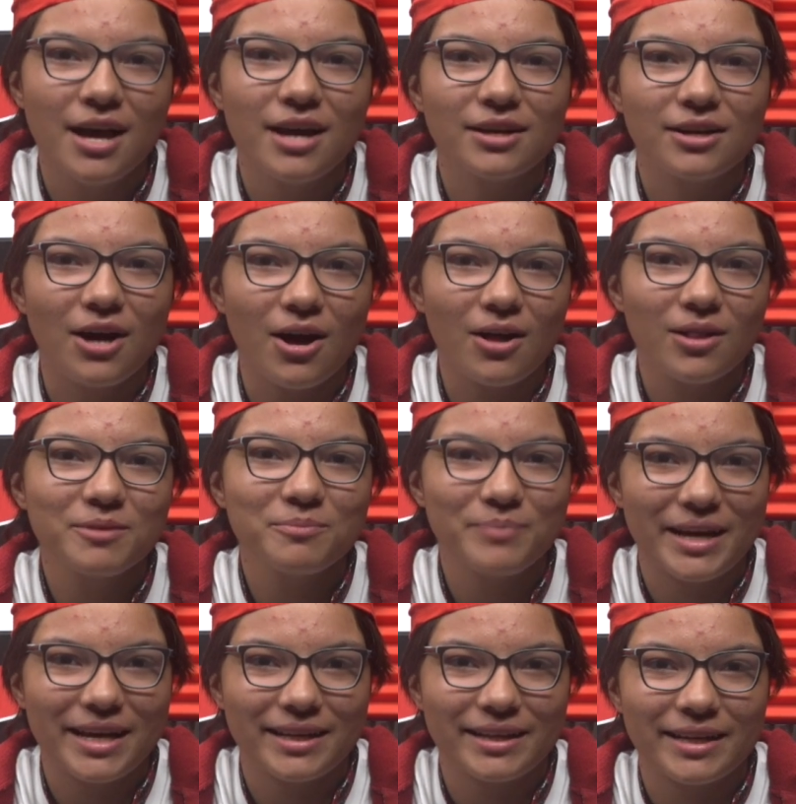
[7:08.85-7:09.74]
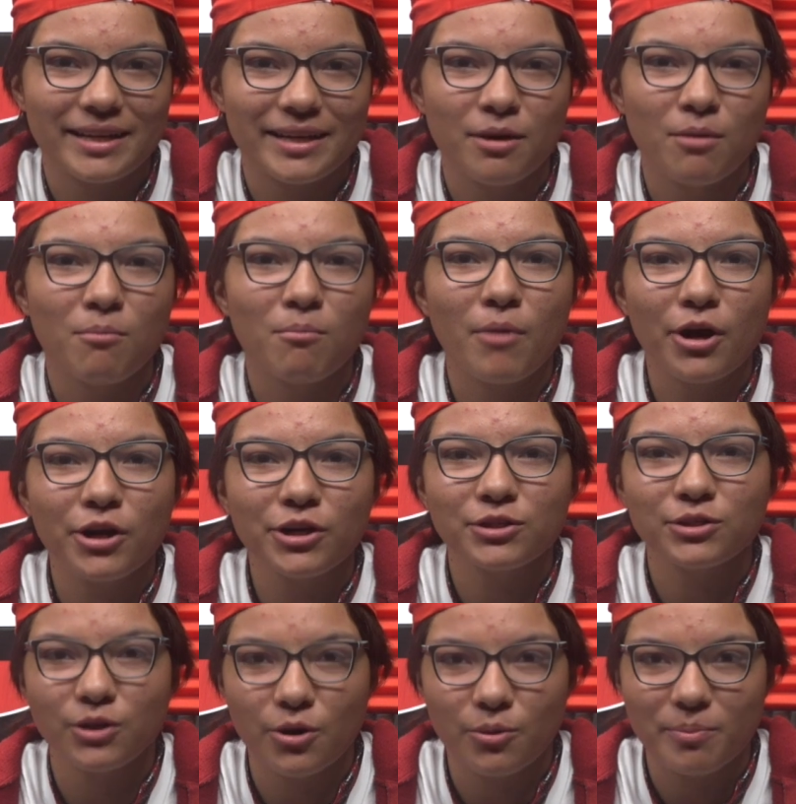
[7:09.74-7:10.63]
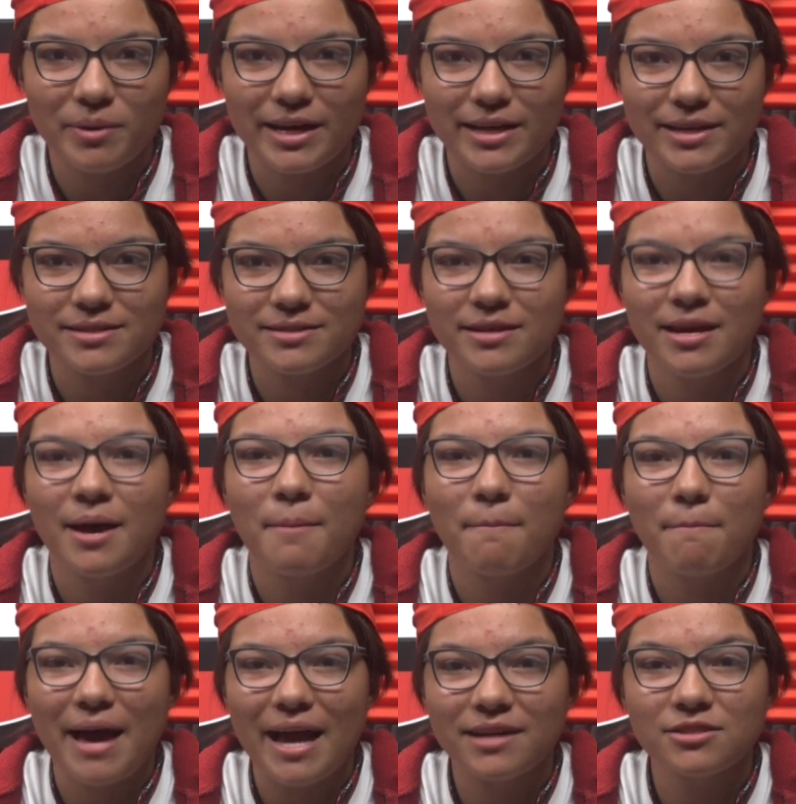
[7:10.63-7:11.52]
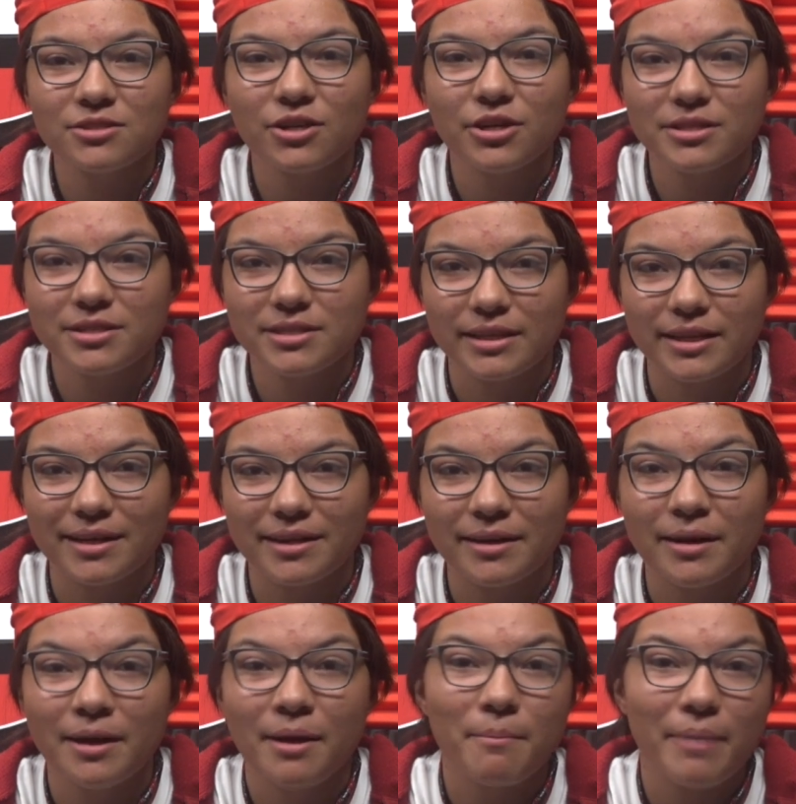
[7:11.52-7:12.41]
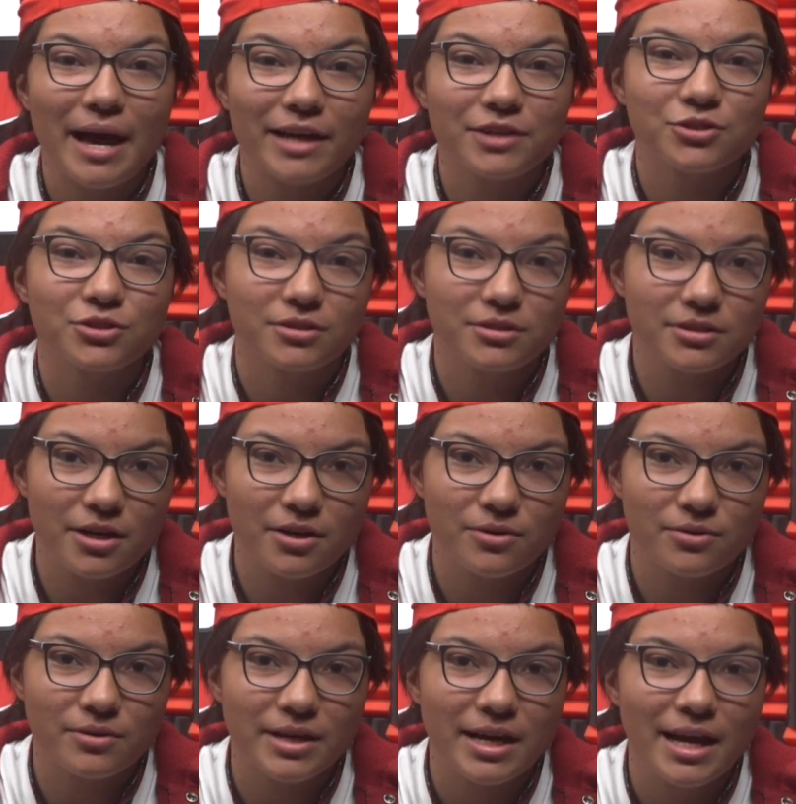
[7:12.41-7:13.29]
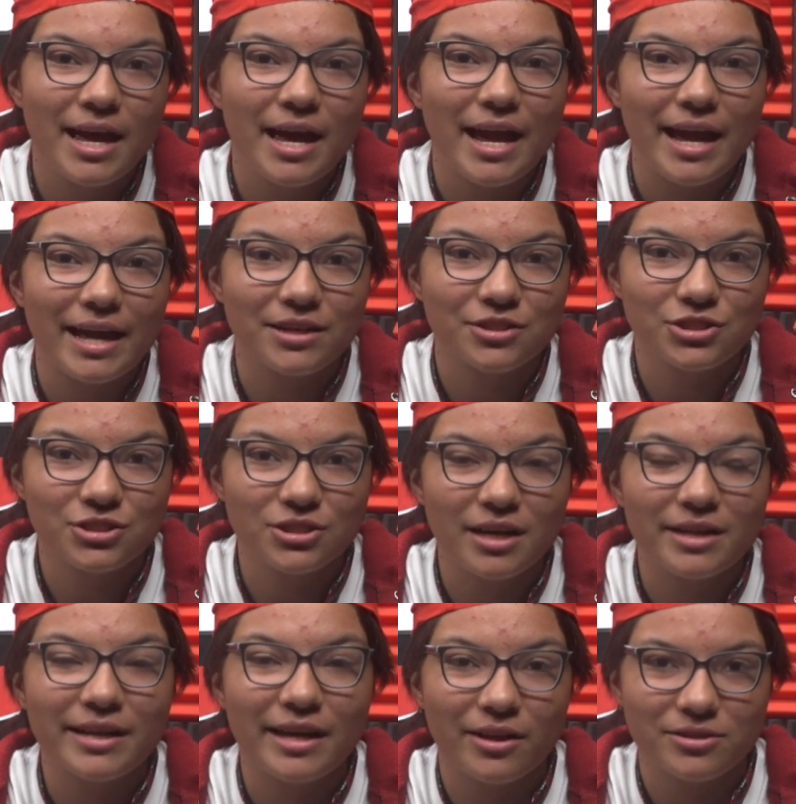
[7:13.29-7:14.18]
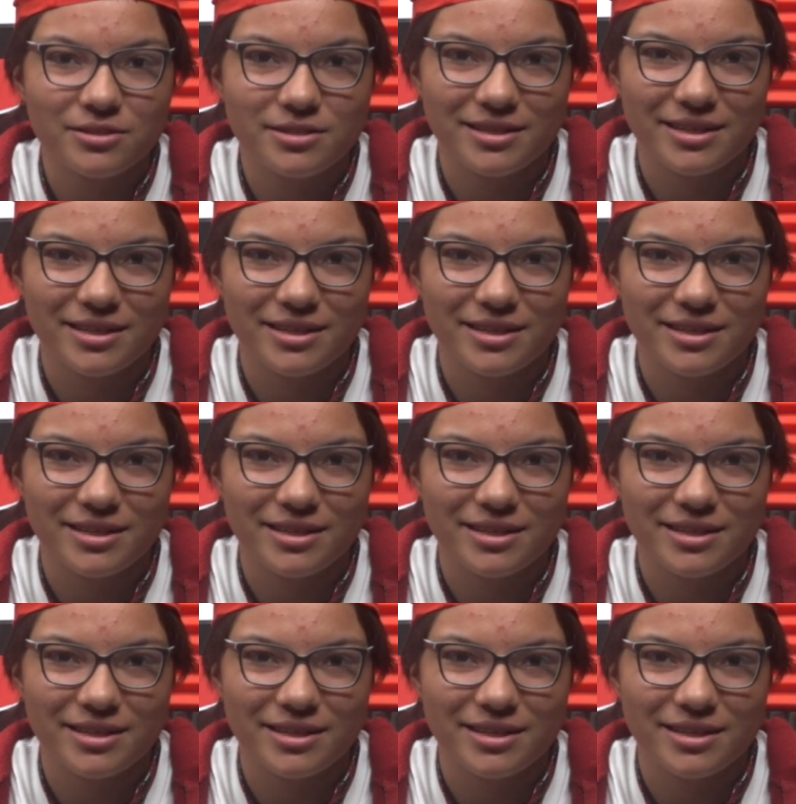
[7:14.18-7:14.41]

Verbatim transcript: Colin Bailey, Mark Lopez, Max Garcia, Patrick Doan, and Sean L.